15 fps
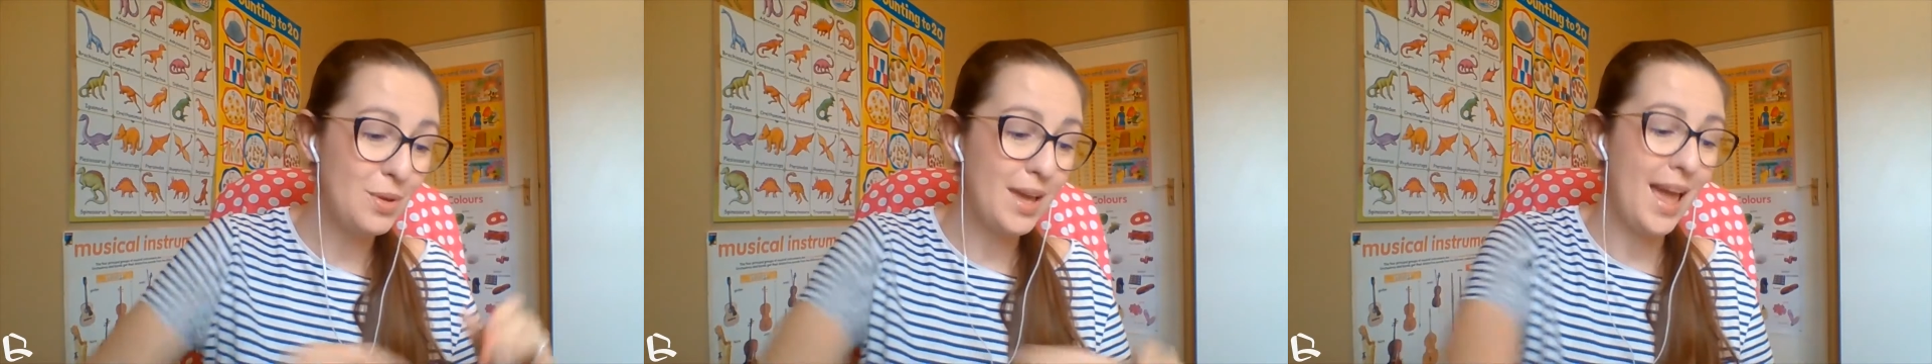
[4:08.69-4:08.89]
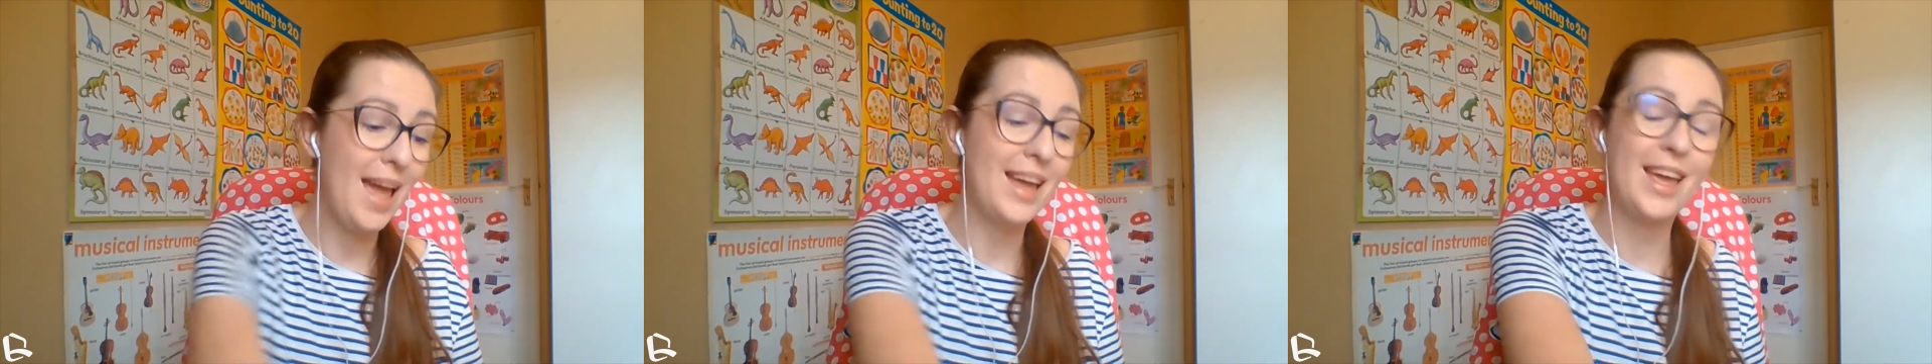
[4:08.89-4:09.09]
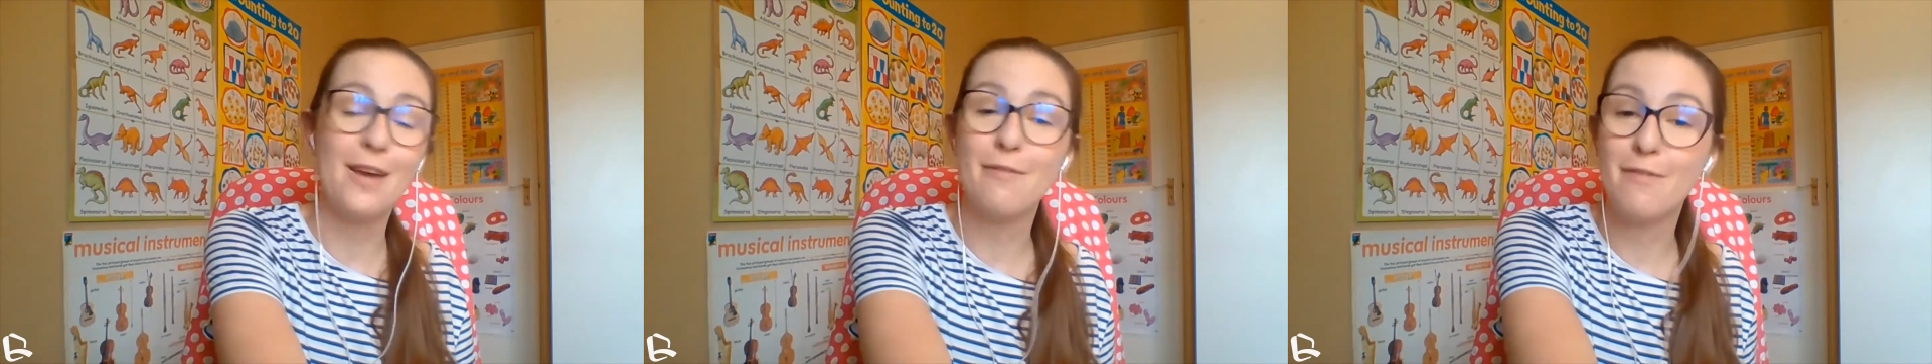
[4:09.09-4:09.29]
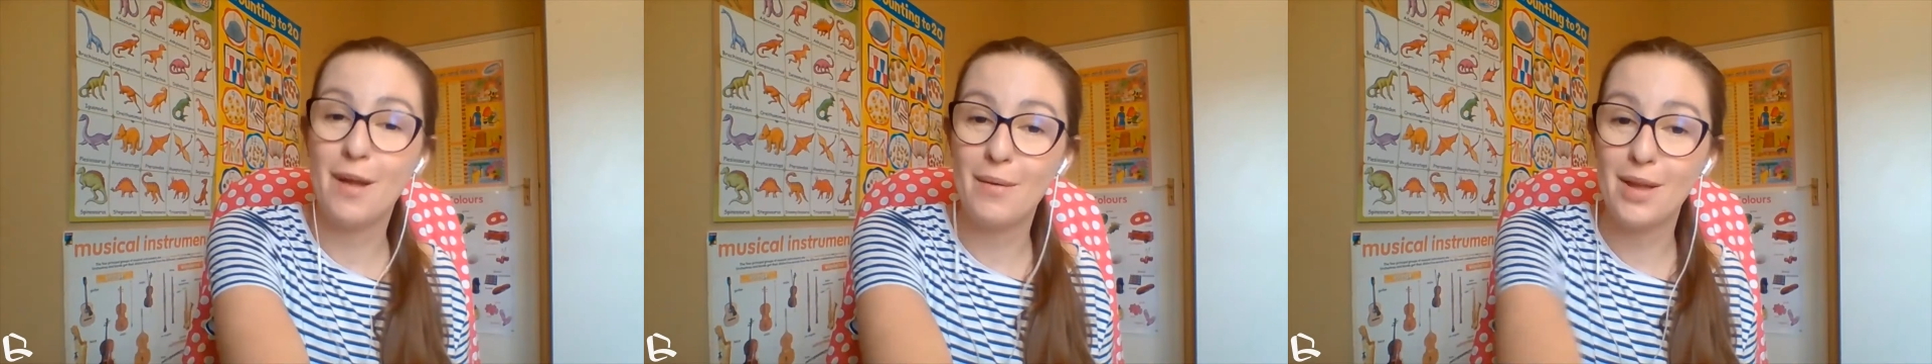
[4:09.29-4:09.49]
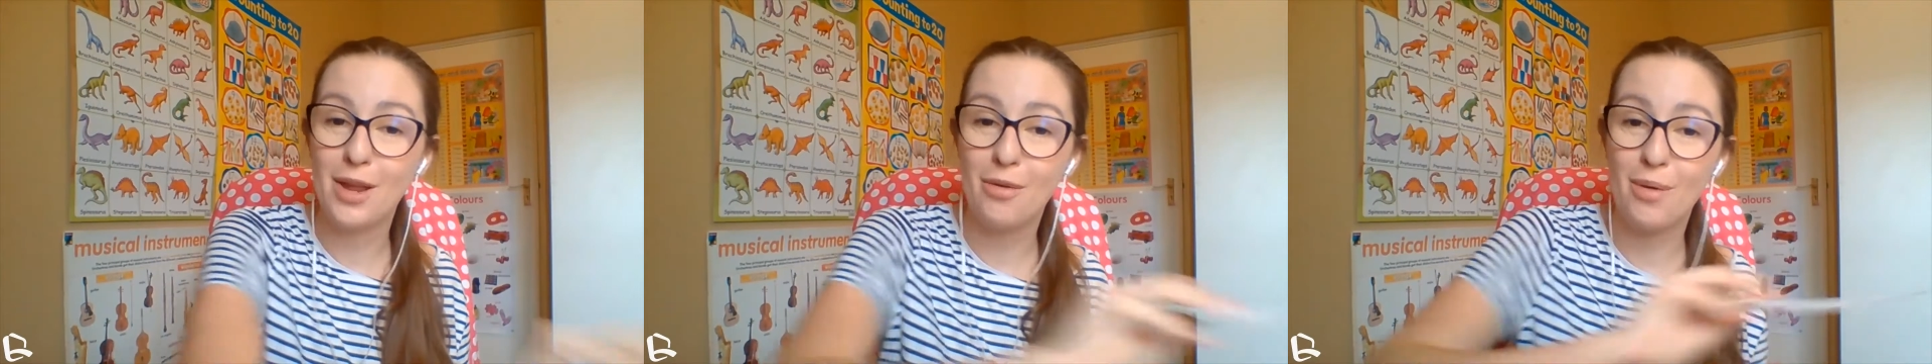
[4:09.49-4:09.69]
can get
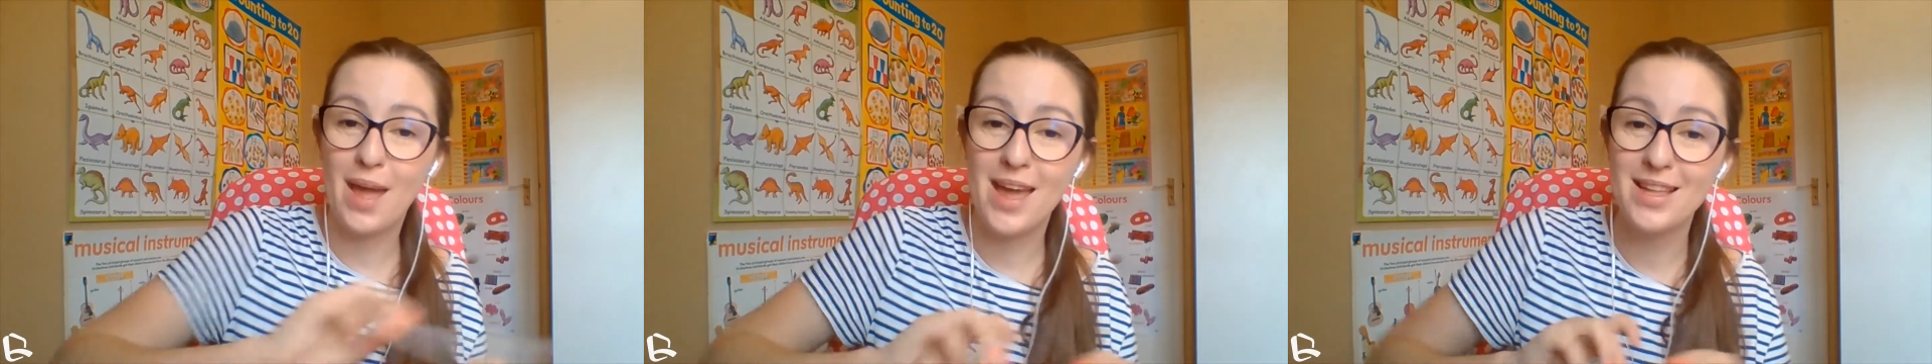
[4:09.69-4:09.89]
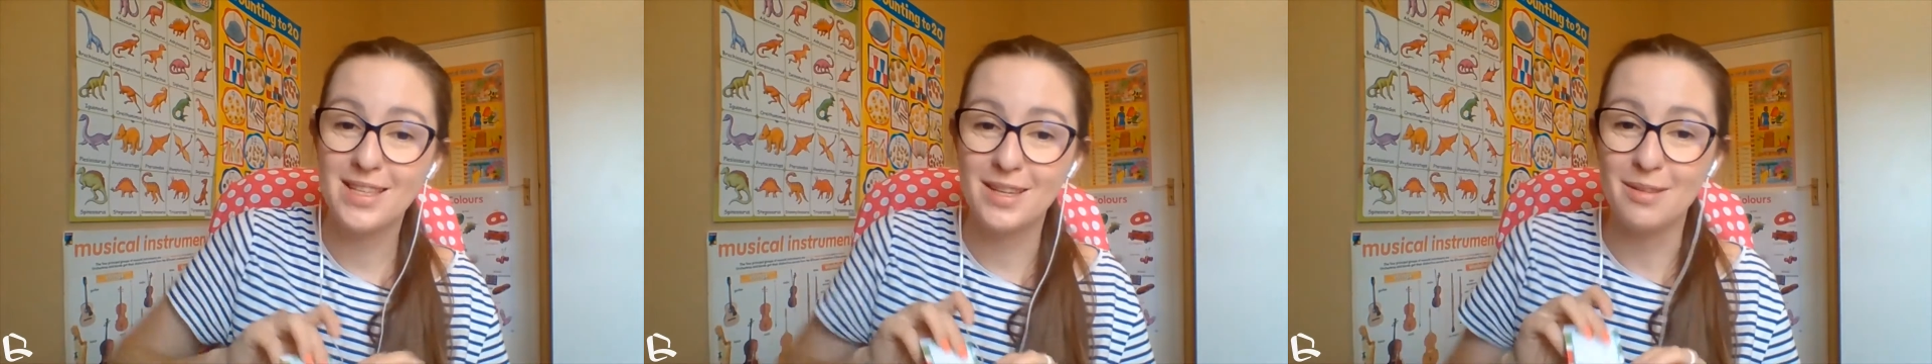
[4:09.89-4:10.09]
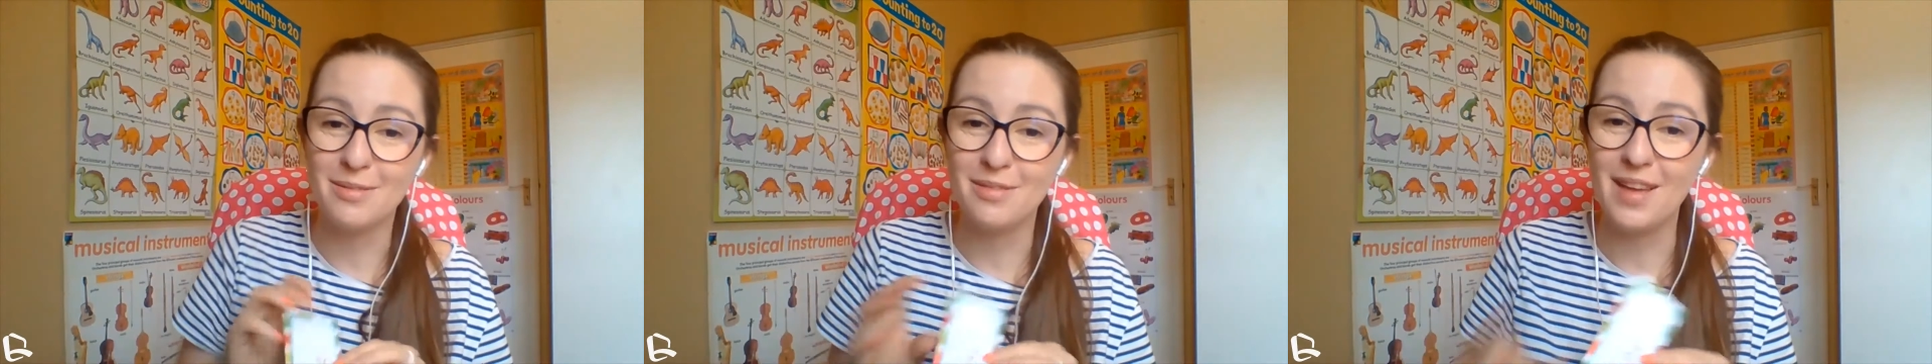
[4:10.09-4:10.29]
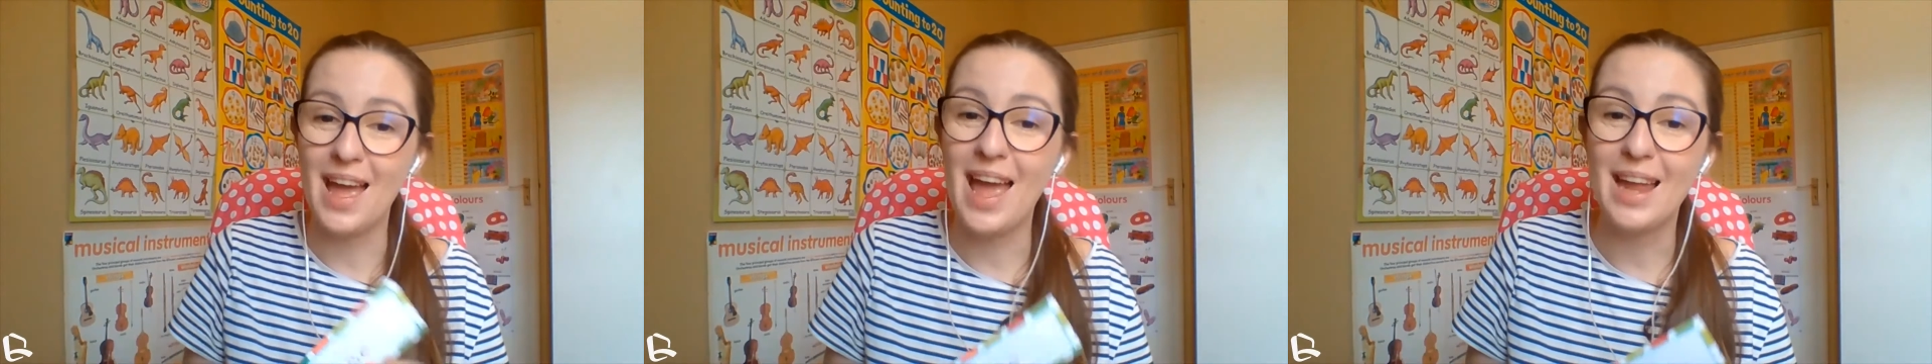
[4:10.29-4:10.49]
very creative